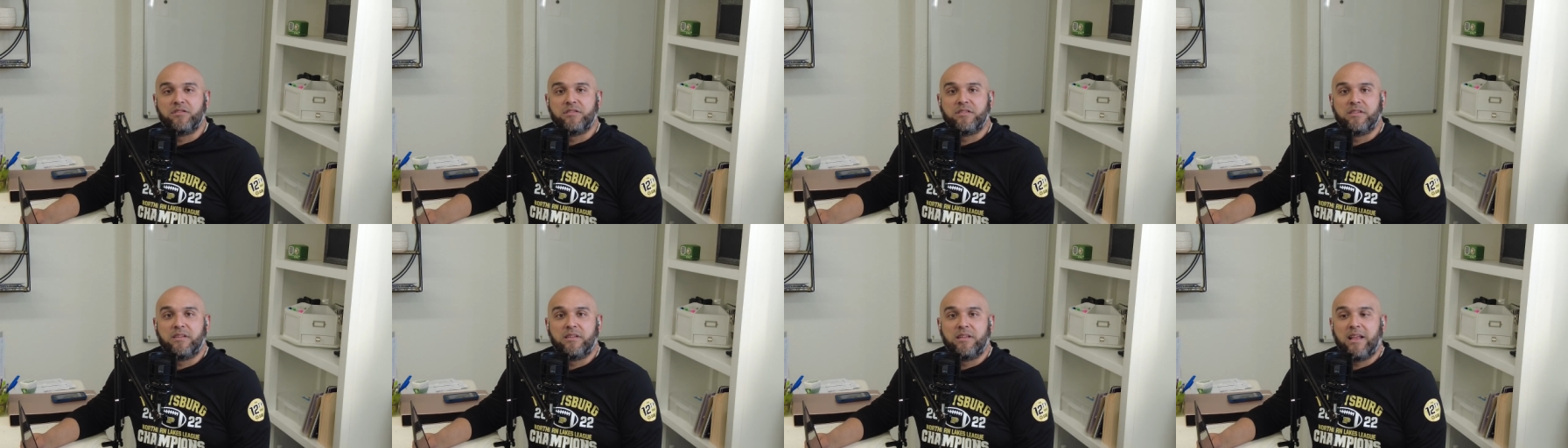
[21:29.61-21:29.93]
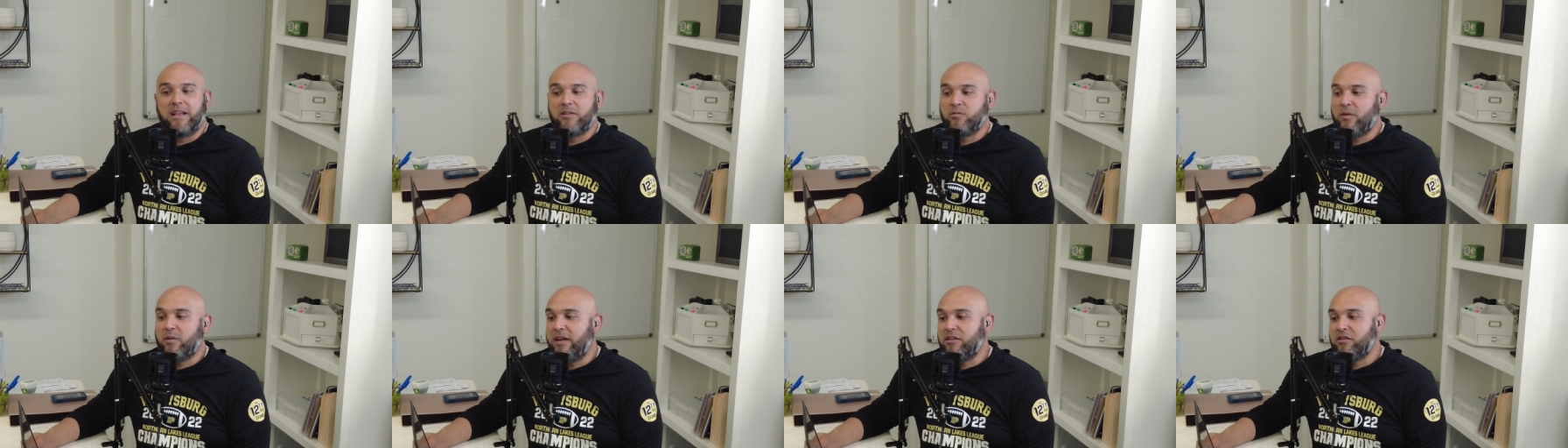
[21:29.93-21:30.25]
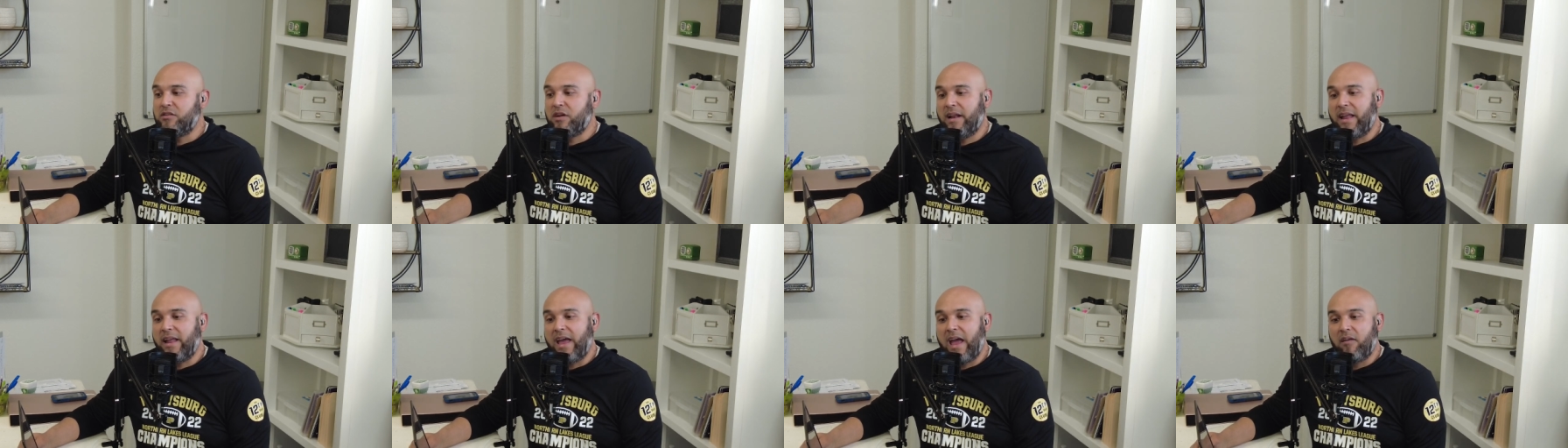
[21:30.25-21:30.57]
And that's why I try
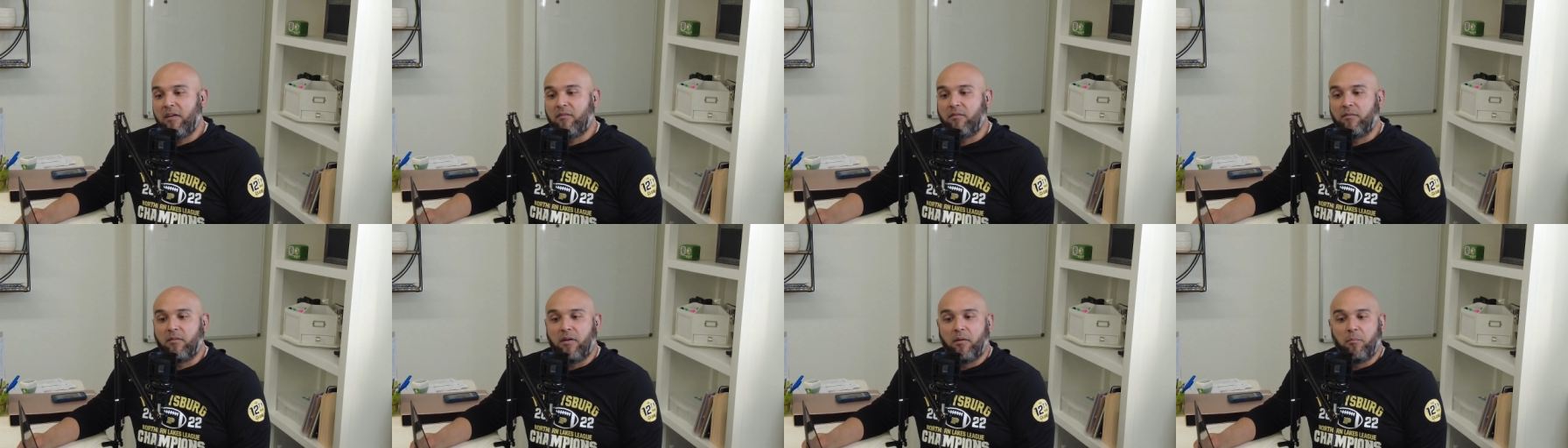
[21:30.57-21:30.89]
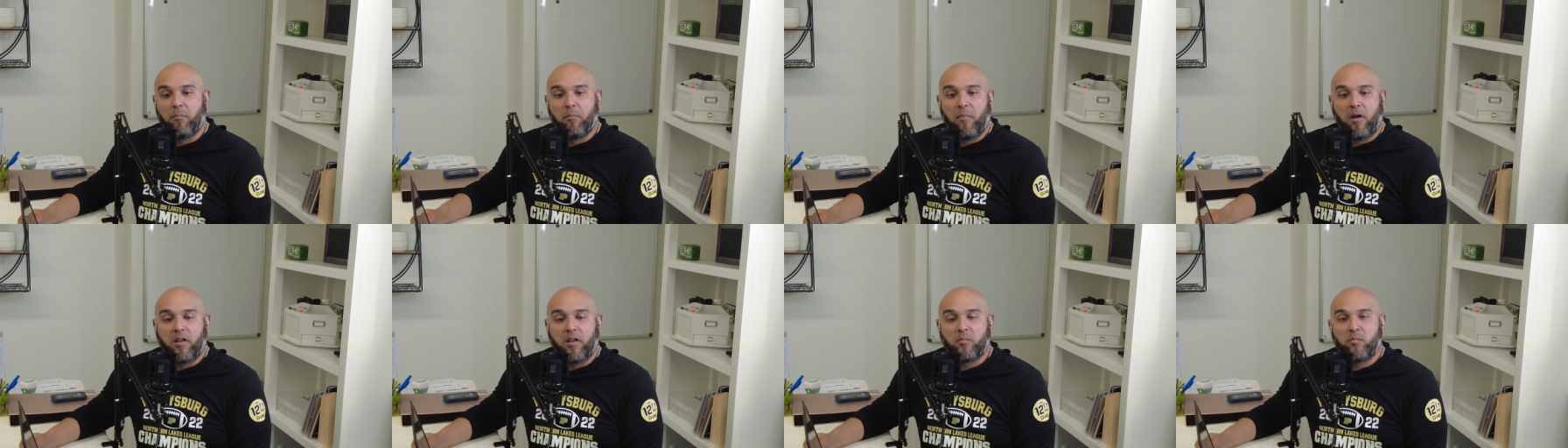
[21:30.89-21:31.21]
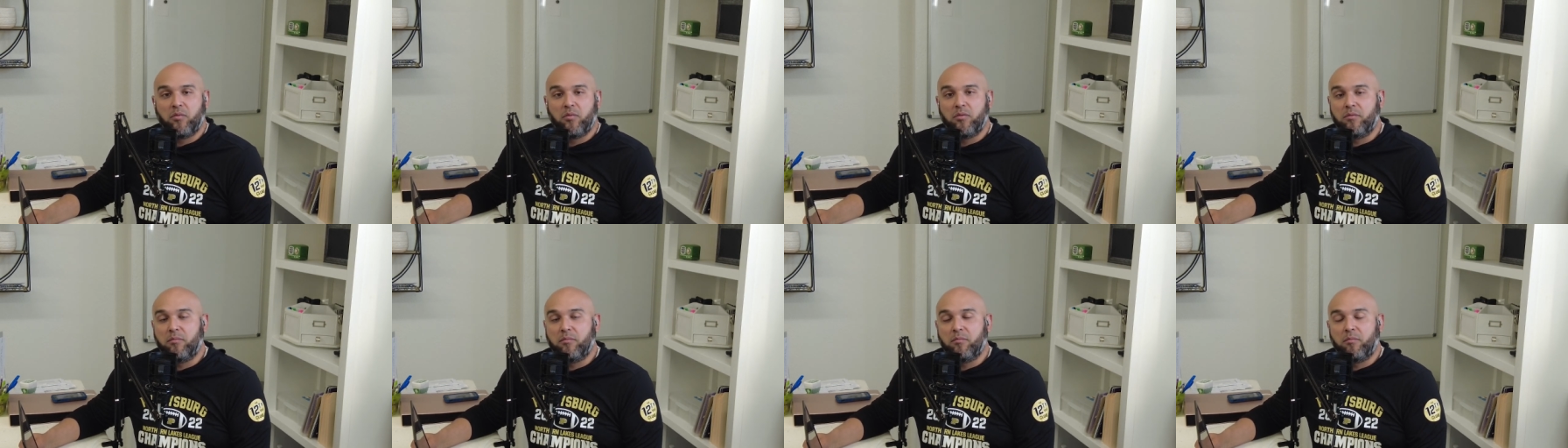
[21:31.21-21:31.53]
to have a
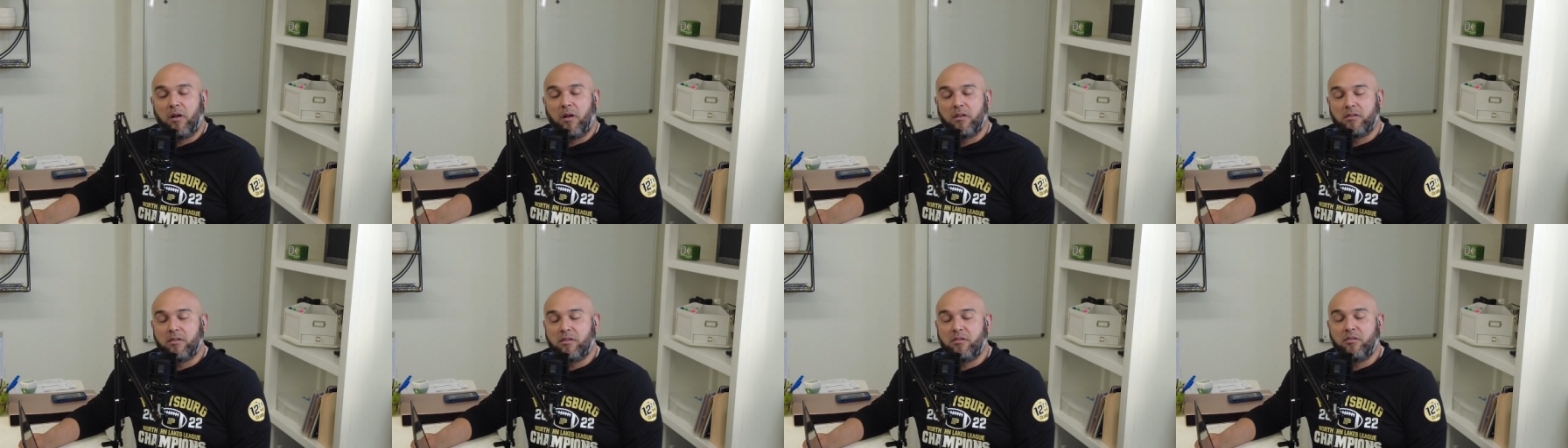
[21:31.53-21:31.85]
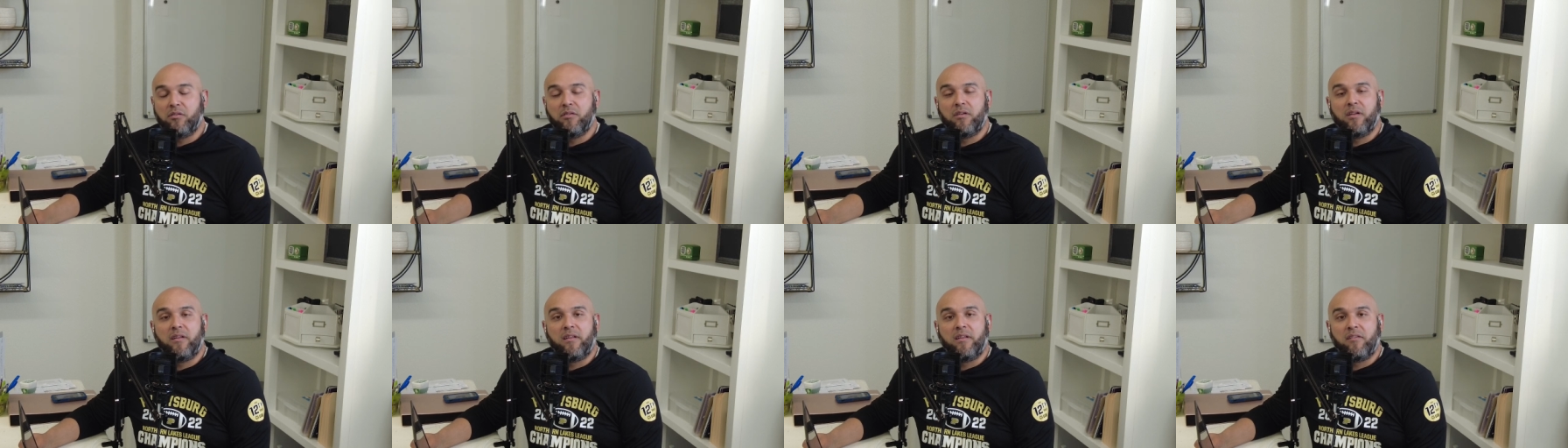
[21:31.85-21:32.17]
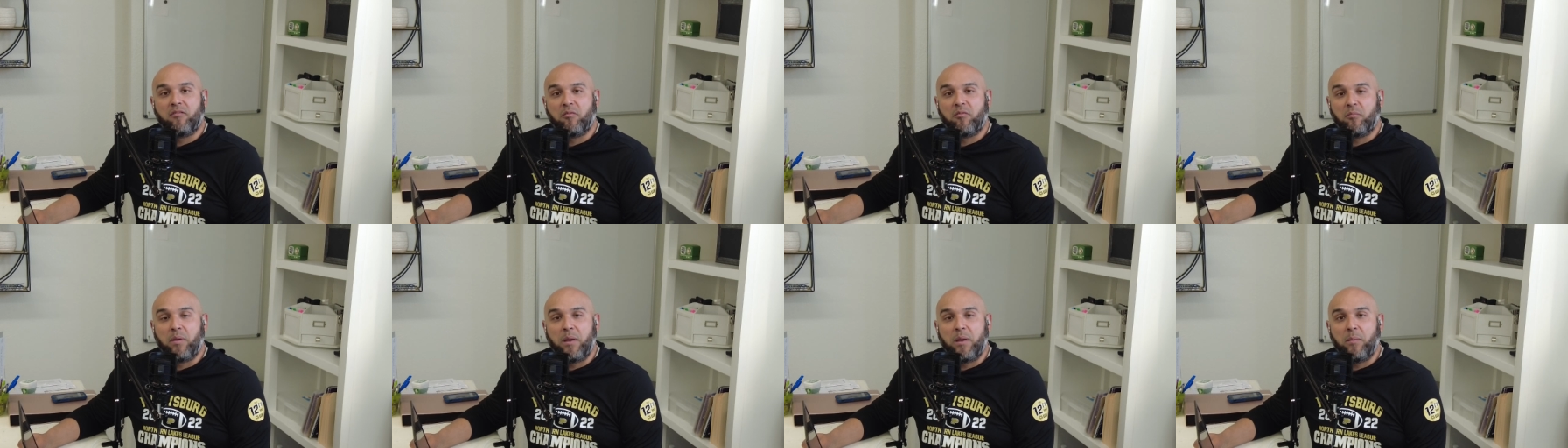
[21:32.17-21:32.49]
multi- multitude of
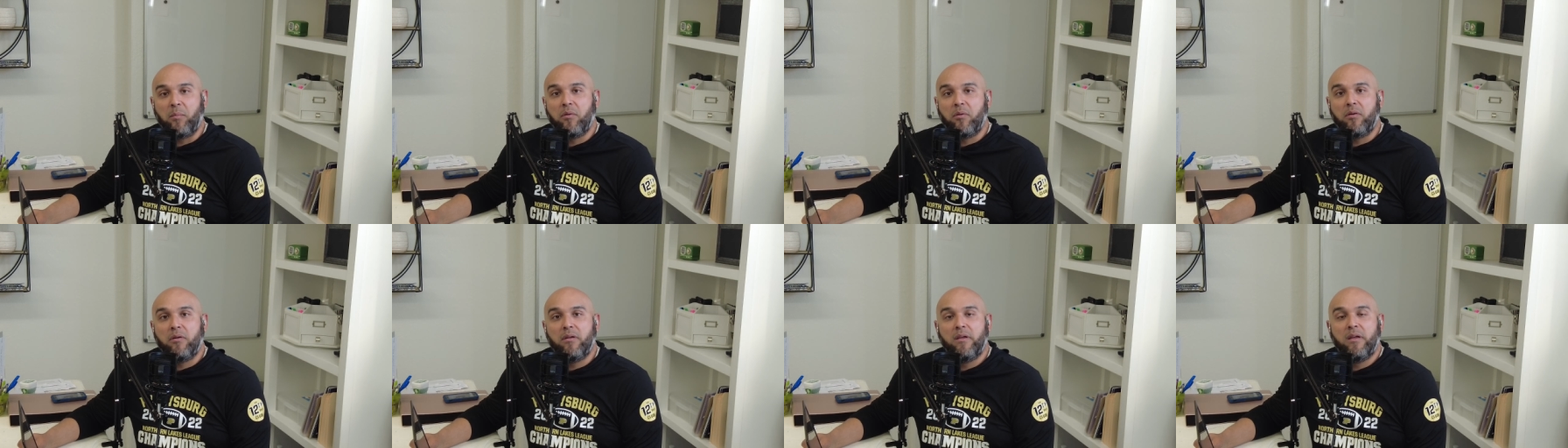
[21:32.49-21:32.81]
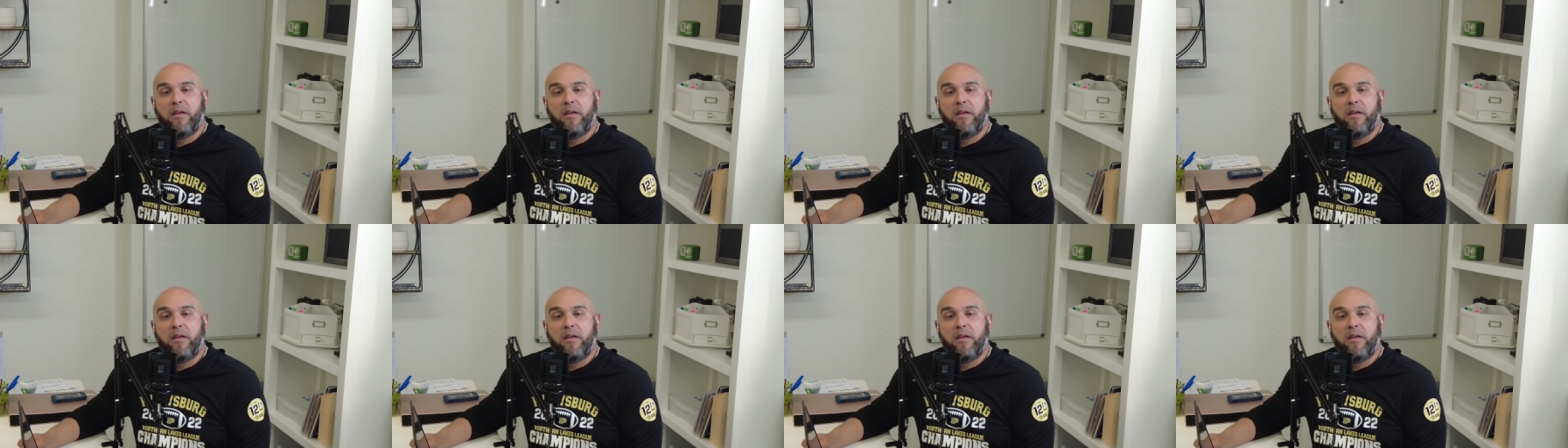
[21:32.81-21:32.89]
different people,